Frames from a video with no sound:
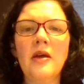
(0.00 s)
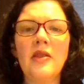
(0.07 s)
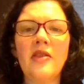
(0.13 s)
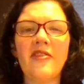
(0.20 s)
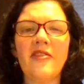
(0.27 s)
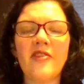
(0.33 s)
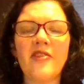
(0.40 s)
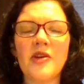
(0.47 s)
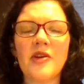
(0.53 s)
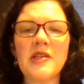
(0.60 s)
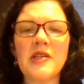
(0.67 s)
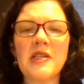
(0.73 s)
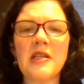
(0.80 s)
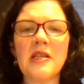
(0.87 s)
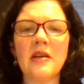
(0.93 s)
the
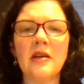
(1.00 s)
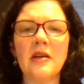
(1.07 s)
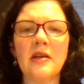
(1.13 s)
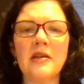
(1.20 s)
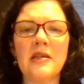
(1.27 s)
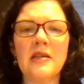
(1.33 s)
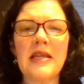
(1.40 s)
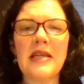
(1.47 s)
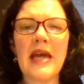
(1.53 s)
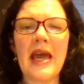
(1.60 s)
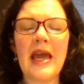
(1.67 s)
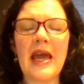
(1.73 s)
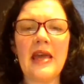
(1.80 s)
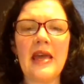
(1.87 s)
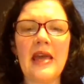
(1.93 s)
first
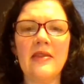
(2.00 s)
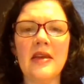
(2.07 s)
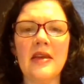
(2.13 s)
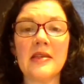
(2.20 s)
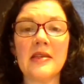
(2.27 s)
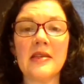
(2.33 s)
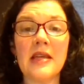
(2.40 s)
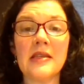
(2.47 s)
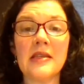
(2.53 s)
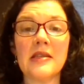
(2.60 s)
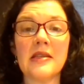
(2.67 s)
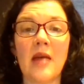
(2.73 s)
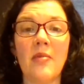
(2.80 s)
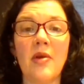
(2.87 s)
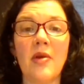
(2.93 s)
day, the science
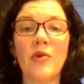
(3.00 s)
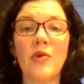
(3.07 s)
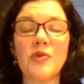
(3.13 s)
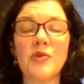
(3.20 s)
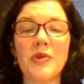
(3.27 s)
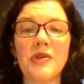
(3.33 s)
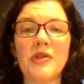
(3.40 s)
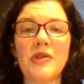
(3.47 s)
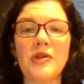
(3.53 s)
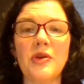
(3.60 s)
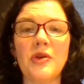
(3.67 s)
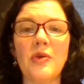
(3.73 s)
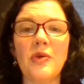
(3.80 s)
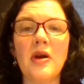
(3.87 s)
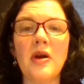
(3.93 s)
assignment, which was
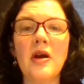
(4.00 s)
to